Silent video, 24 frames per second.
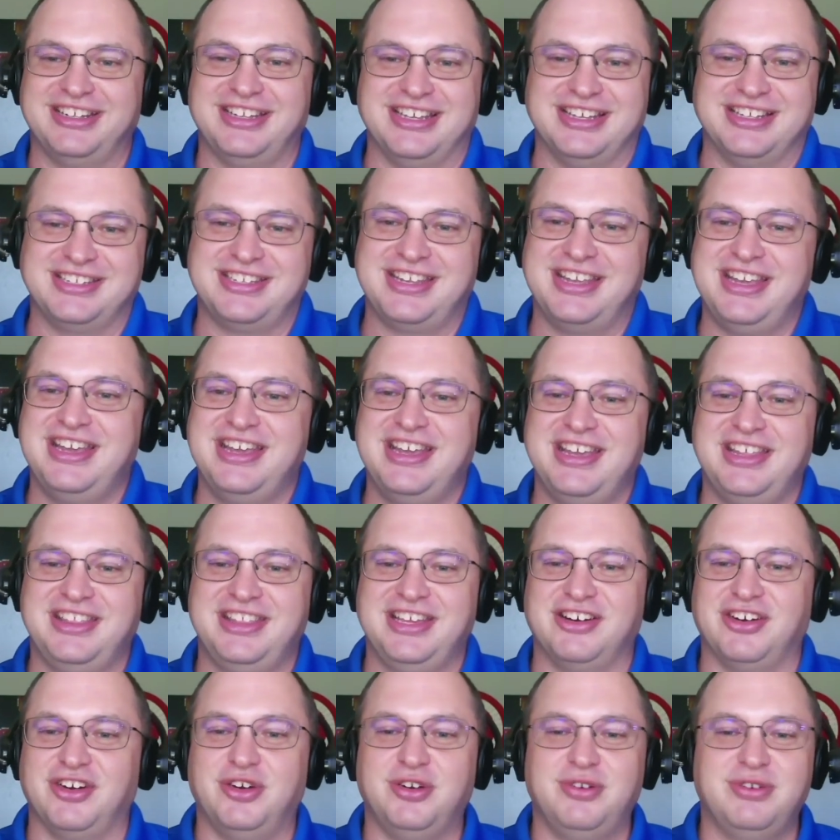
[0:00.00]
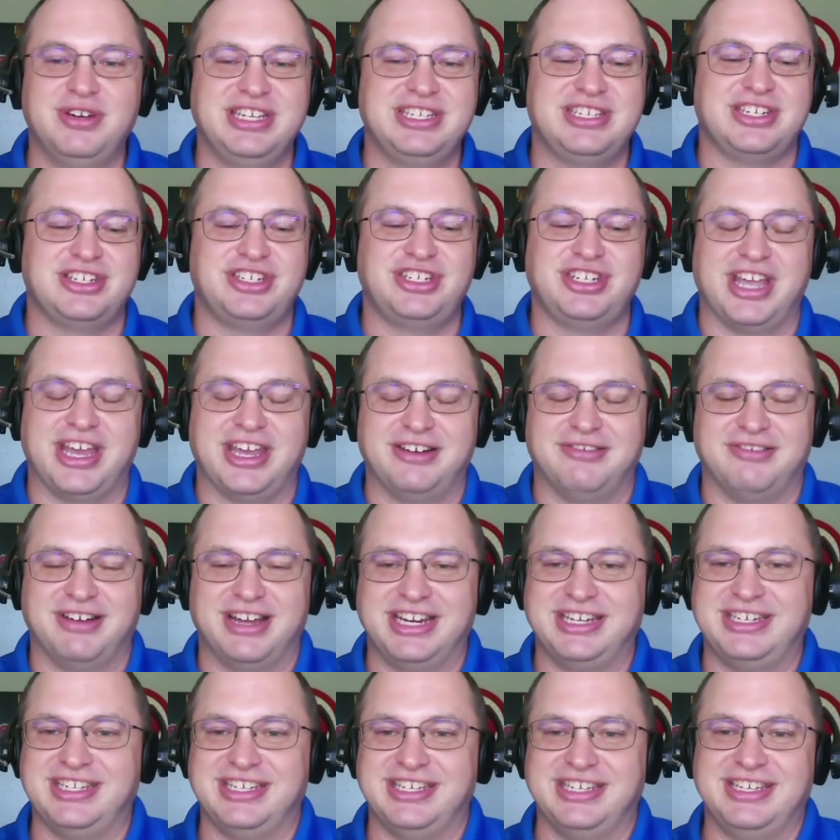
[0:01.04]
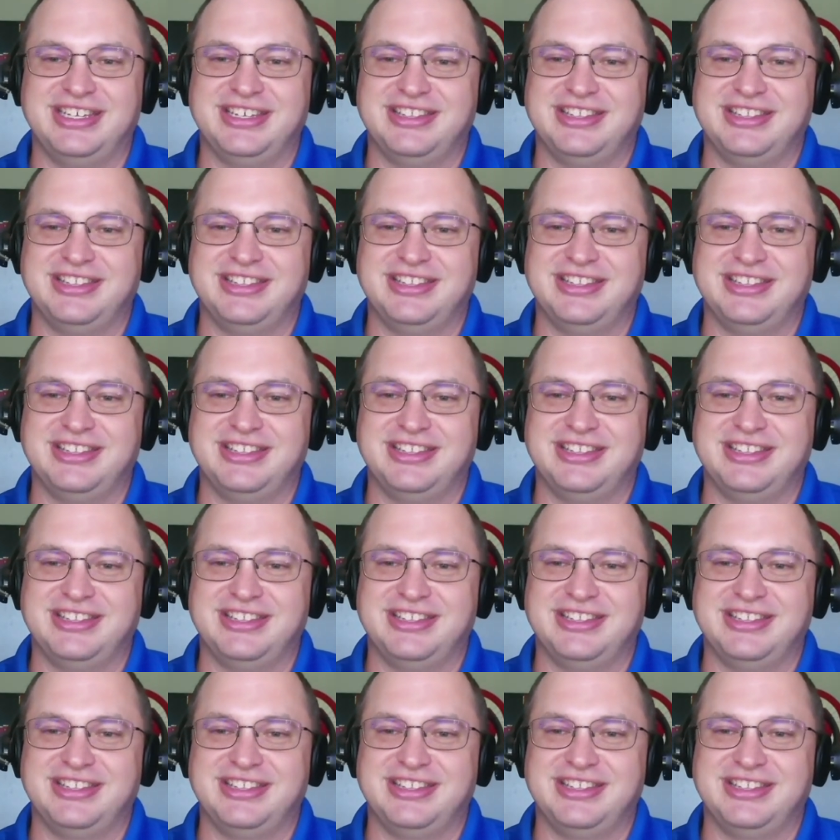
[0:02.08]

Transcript: is they're always a shadow IT.